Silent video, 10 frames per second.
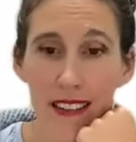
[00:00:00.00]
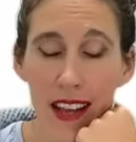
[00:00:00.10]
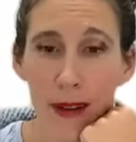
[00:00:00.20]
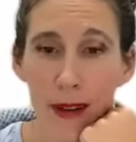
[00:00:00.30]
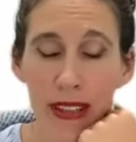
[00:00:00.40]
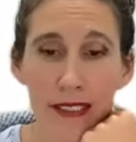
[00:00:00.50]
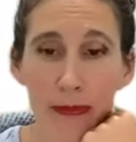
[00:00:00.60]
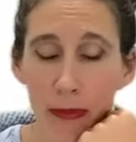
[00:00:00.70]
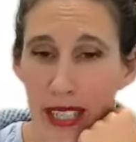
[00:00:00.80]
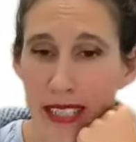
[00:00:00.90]
and um, at
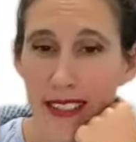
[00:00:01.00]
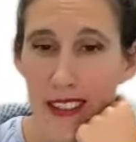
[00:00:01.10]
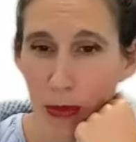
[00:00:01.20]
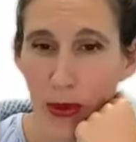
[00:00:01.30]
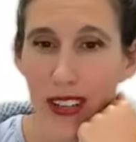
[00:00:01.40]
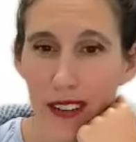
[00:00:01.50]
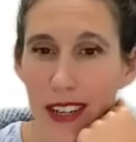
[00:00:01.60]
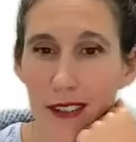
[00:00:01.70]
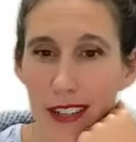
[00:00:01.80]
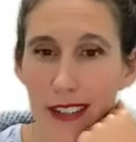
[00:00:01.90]
least in the
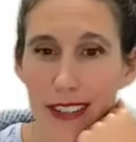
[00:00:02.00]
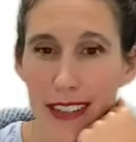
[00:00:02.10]
preclinical years,